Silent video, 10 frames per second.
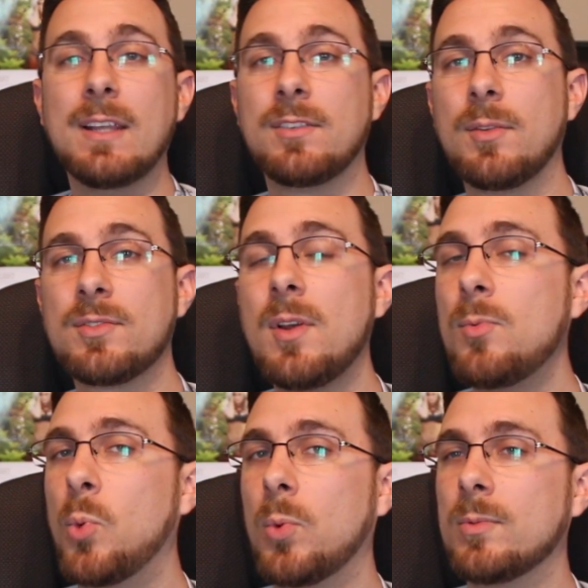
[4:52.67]
So there's
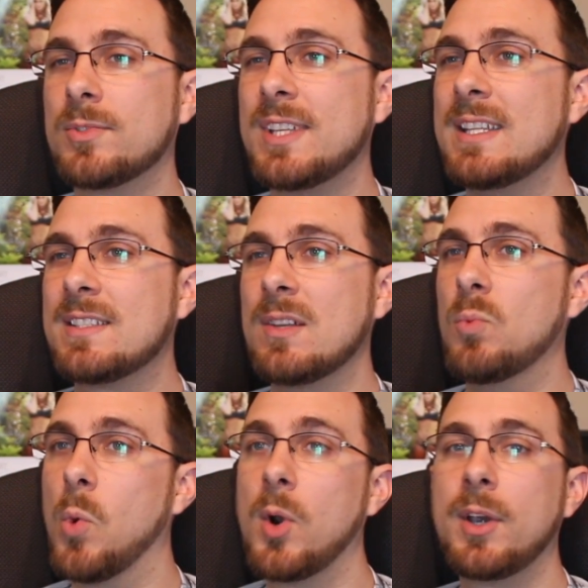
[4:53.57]
no sense
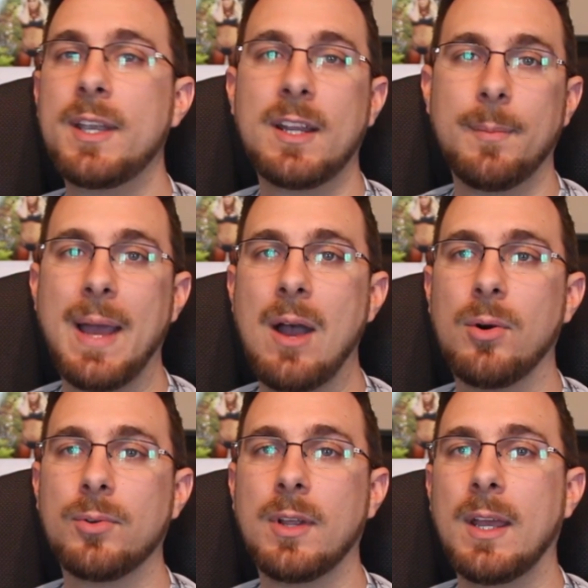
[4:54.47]
in worrying
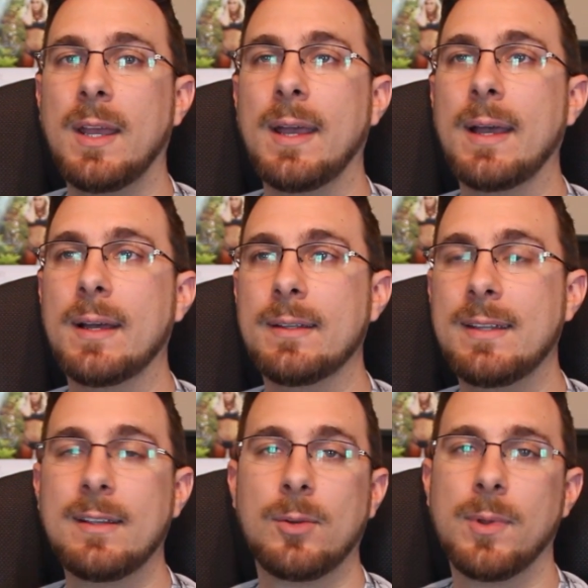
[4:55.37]
about
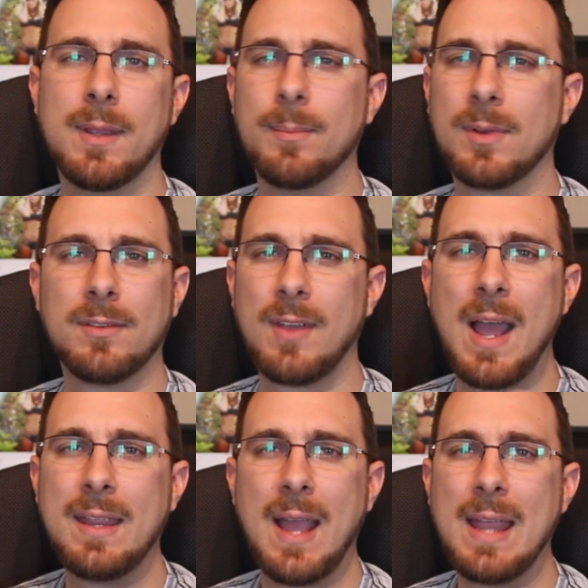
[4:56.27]
dealing with them, because
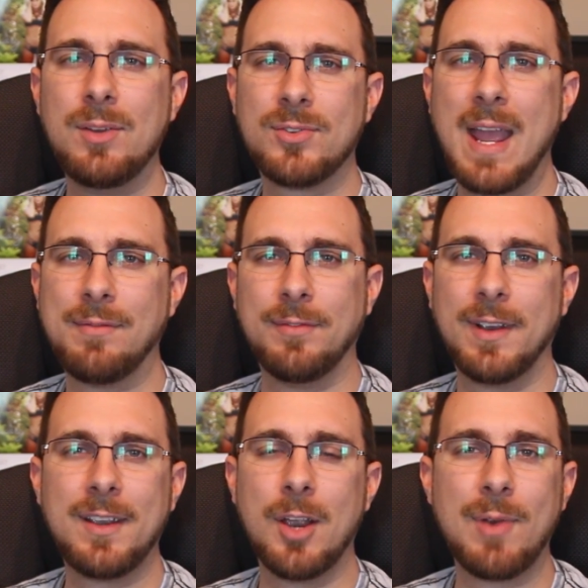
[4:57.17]
I used to have a
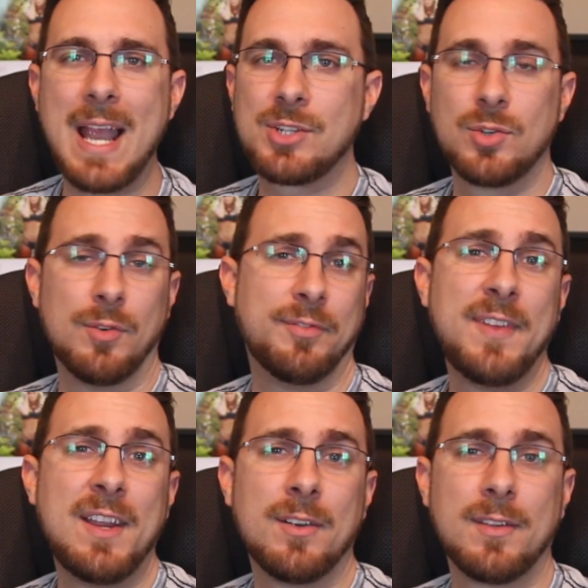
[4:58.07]
very irrational
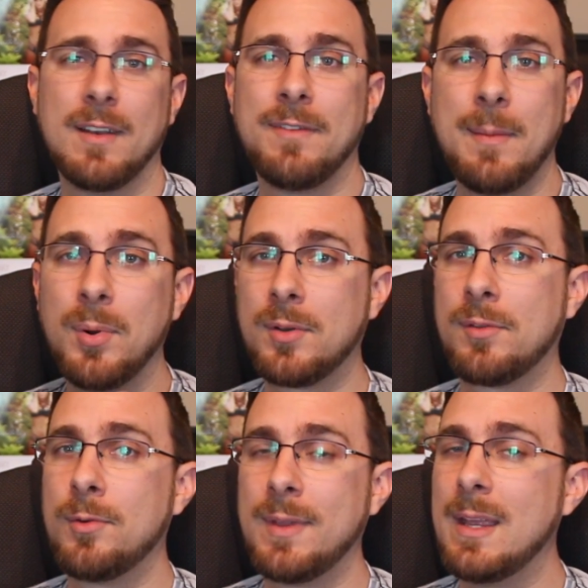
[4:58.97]
fear that if I booked
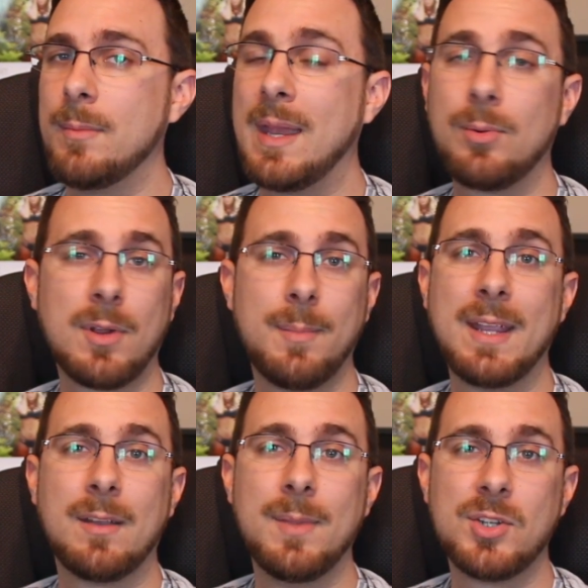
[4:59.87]
through them, they were going to
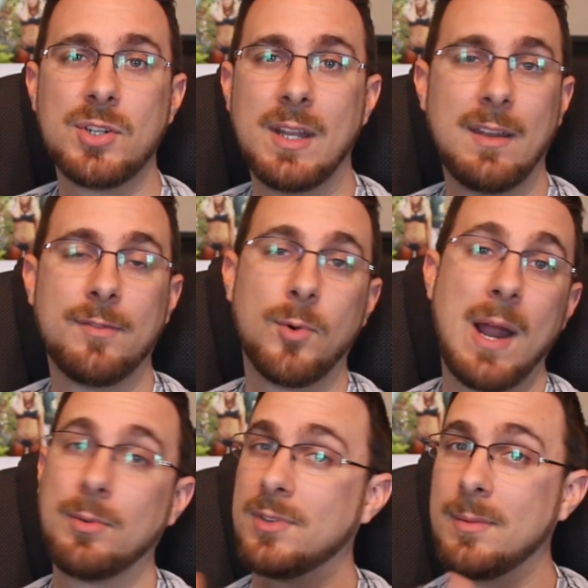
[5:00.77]
make commission and therefore
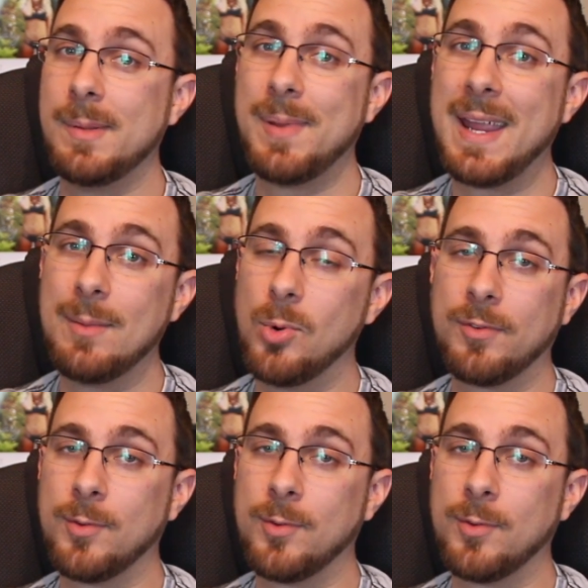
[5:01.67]
I was going to be paying more